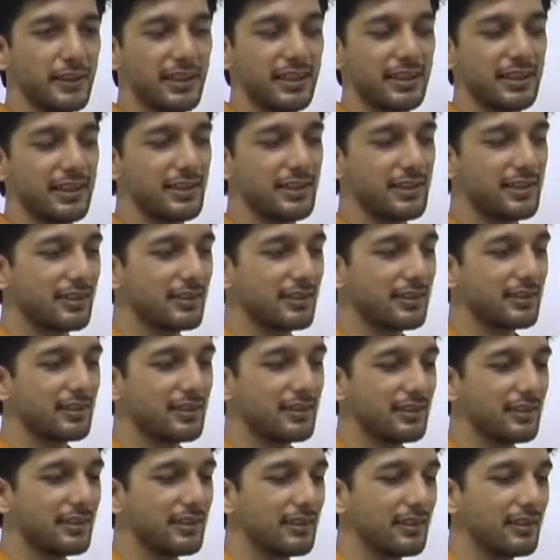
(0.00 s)
moving in nature.
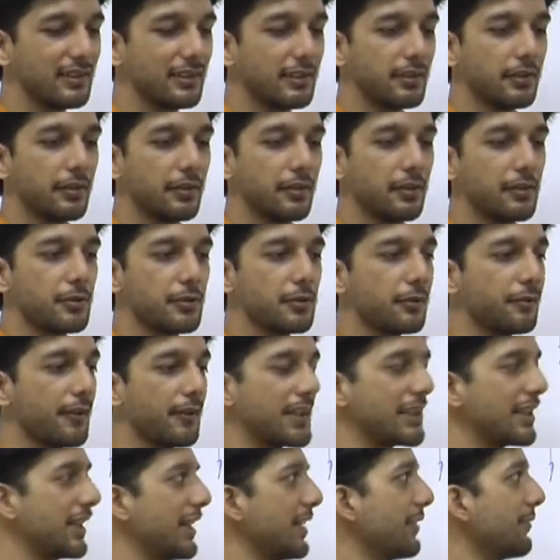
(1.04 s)
So if
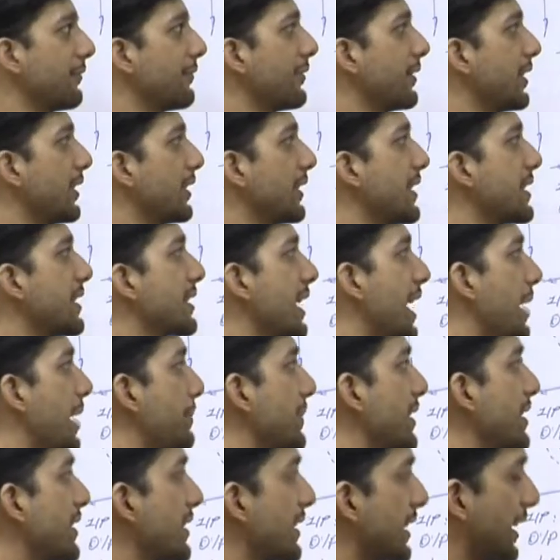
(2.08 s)
I say if this
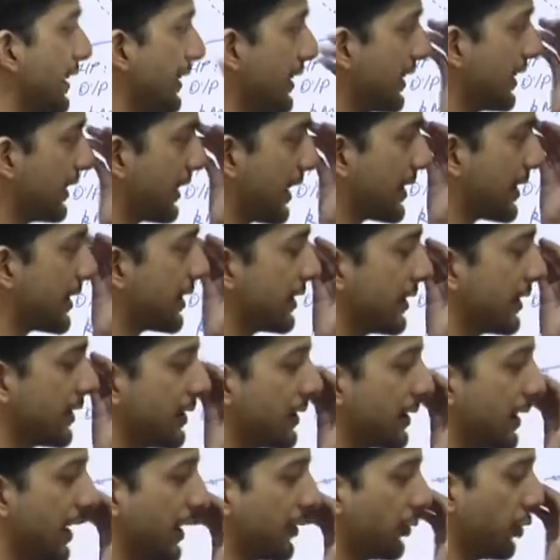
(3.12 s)
happens that the
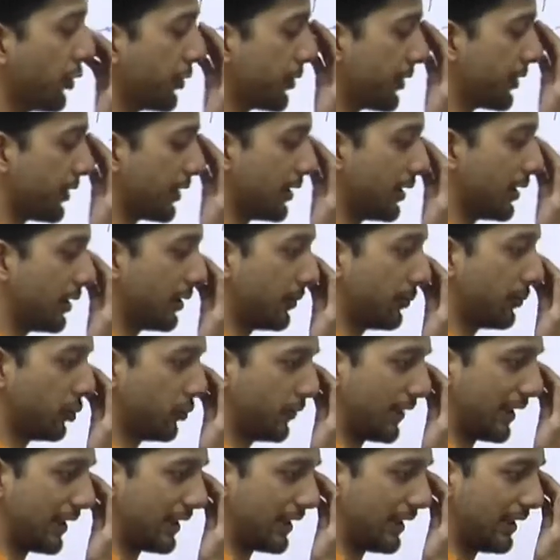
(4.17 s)
clusters are not
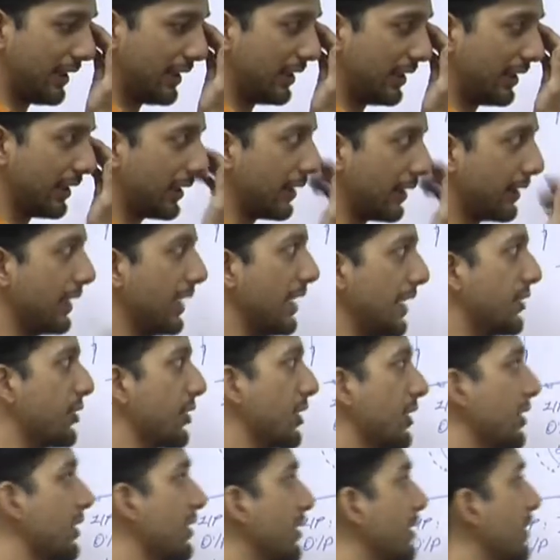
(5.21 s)
moving in
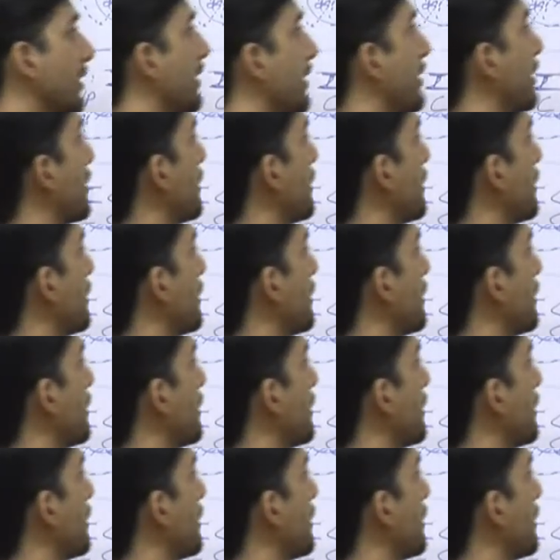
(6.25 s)
nature,